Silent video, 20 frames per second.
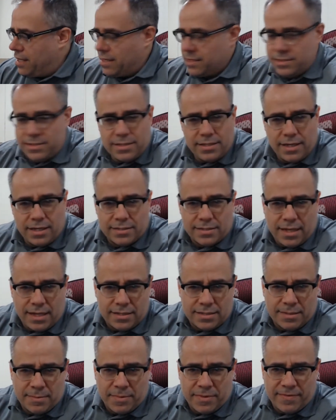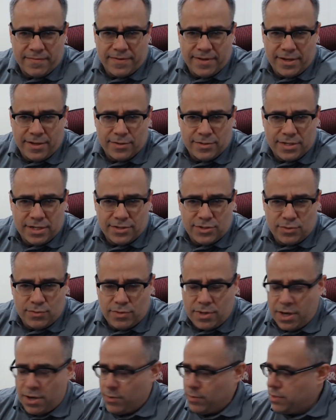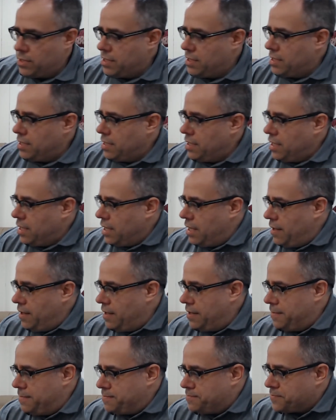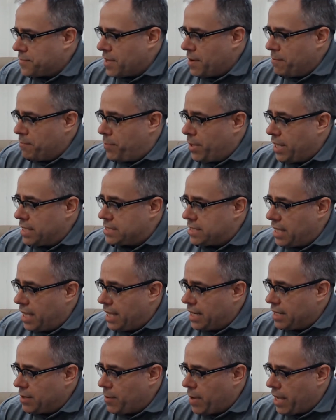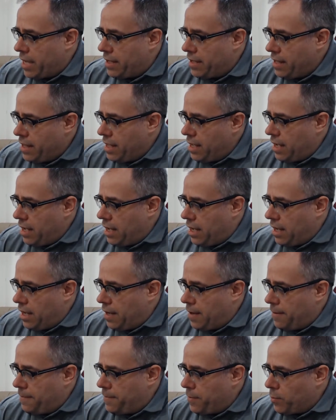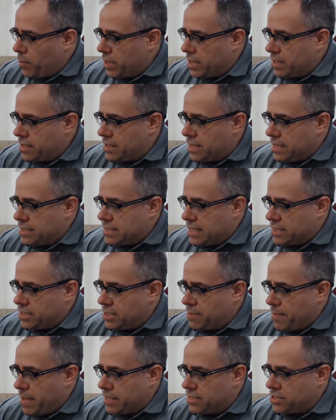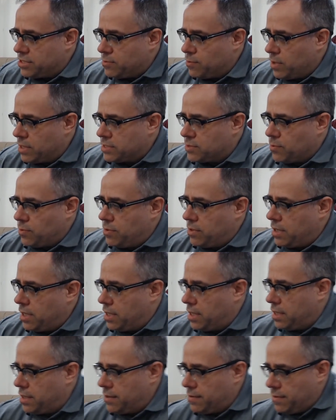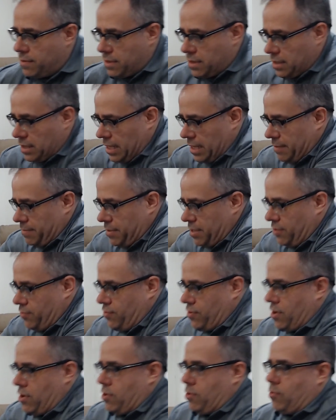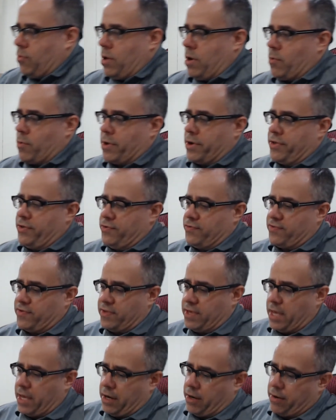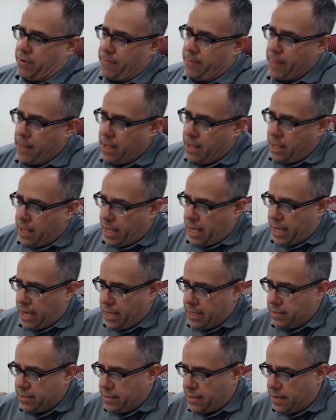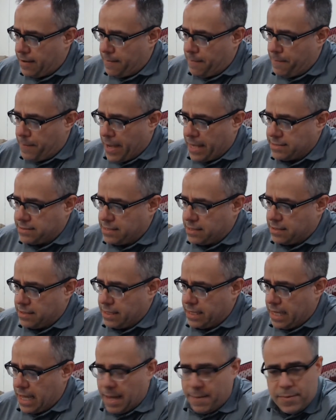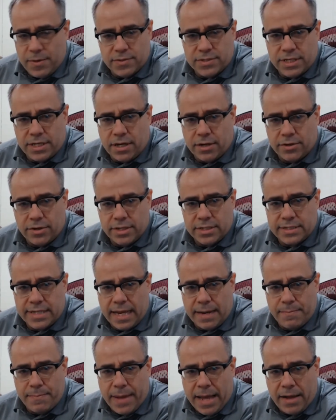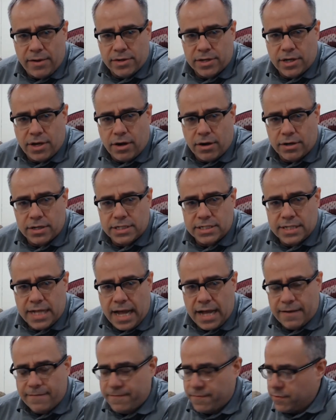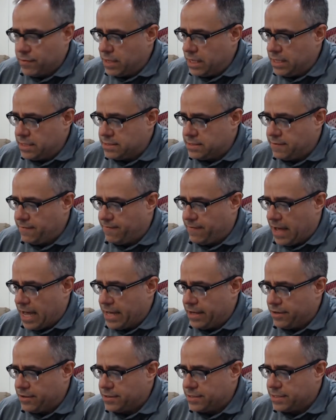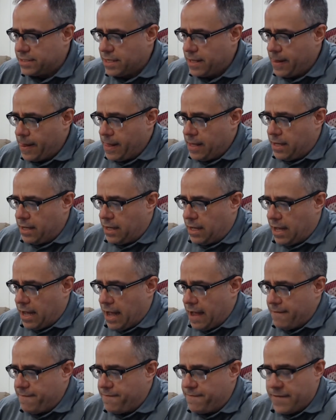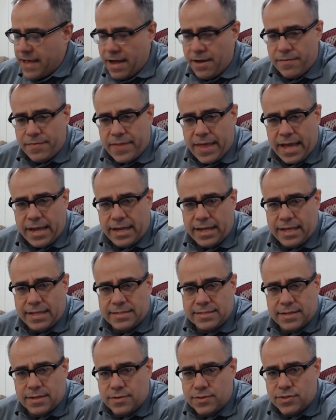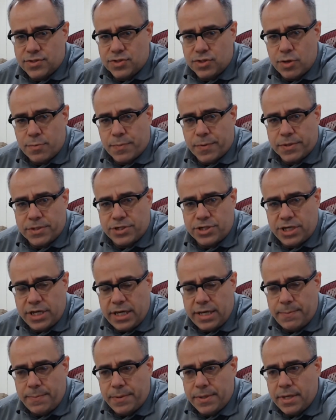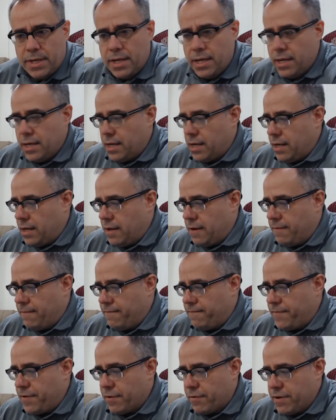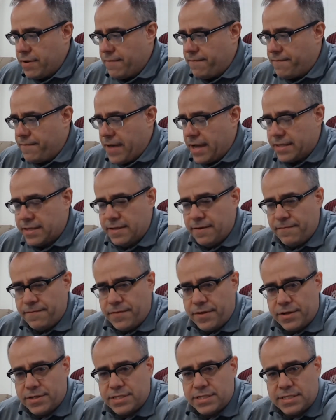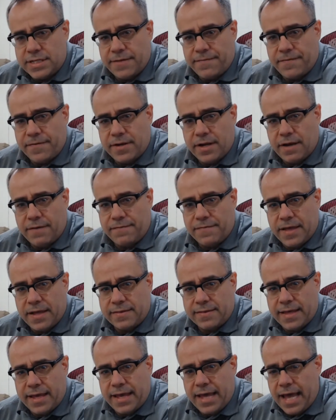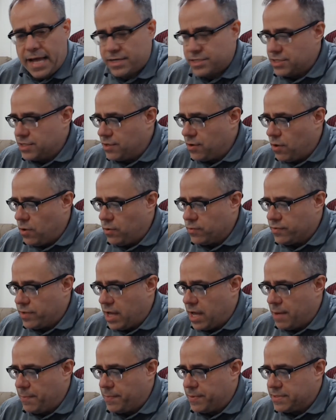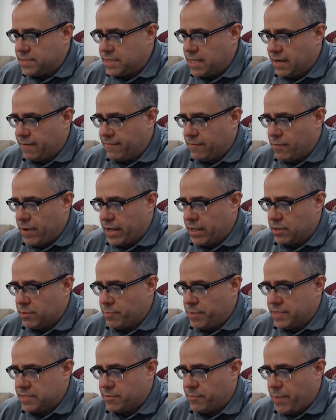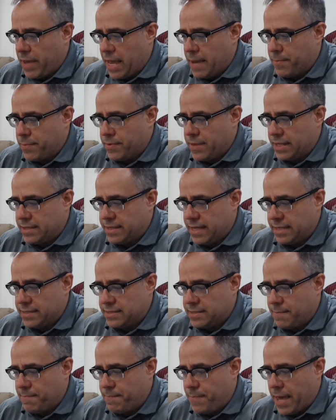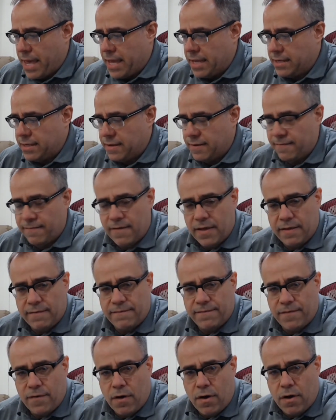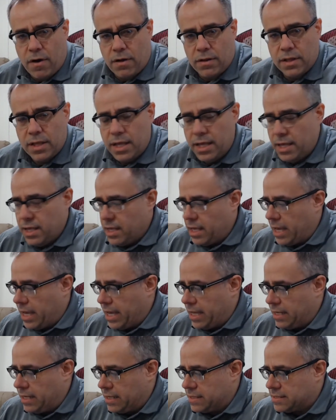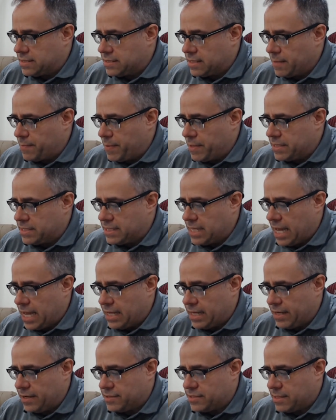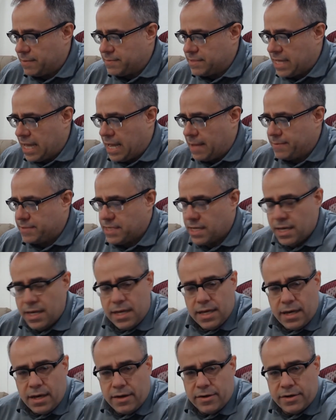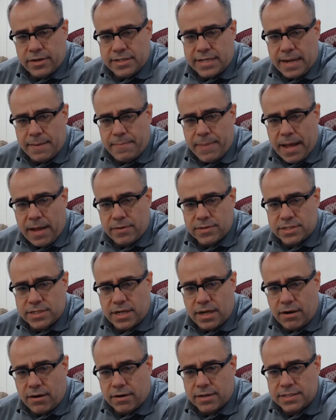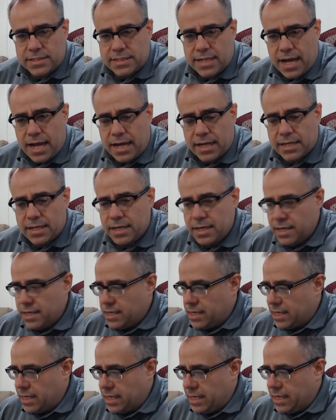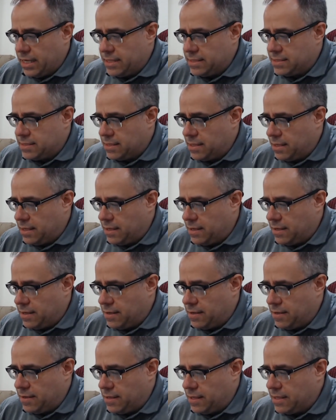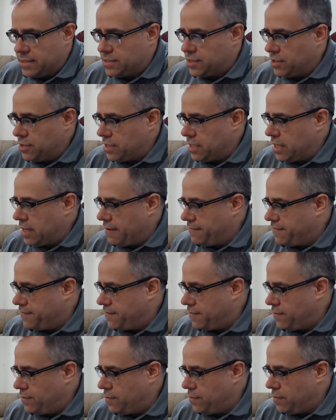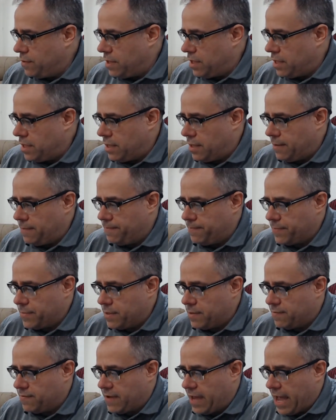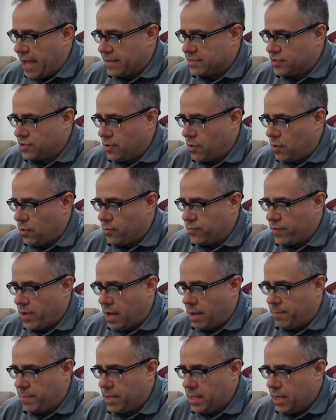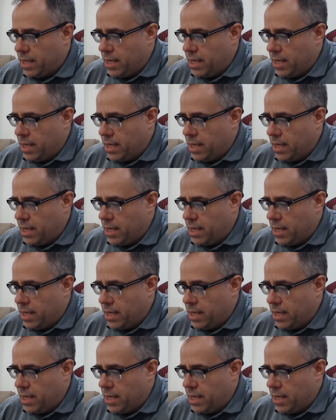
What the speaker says: She does that in some of the videos, as you know. But anyway, one of the things that she mentioned was letting you know what we're using here. And basically, I'm using 110-pound cardstock for these dividers. I found that it's super cheap, very effective. They're stiff enough that they actually hold up instead of a regular piece of paper that tends to bend and fall and slip inside here sometimes. 110 pounds cardstock is good enough to actually hold up.